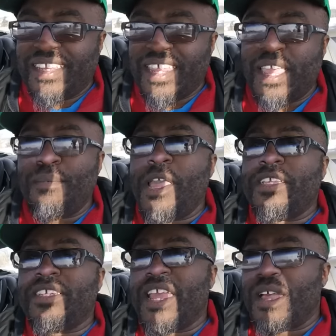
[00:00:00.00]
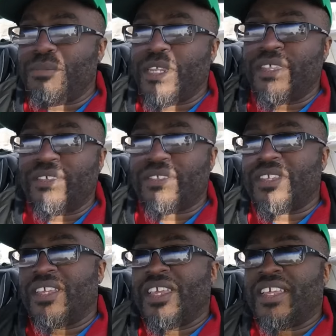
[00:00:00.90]
like, imagine how many other,
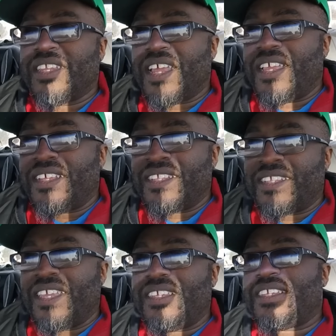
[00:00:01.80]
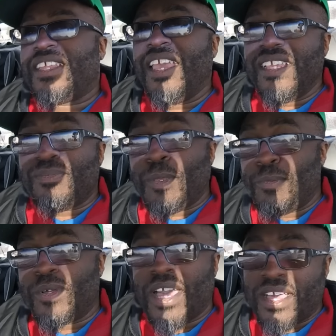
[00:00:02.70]
like, these
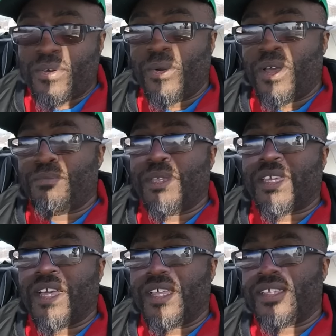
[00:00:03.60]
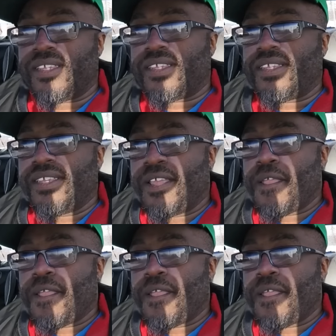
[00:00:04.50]
people got caught because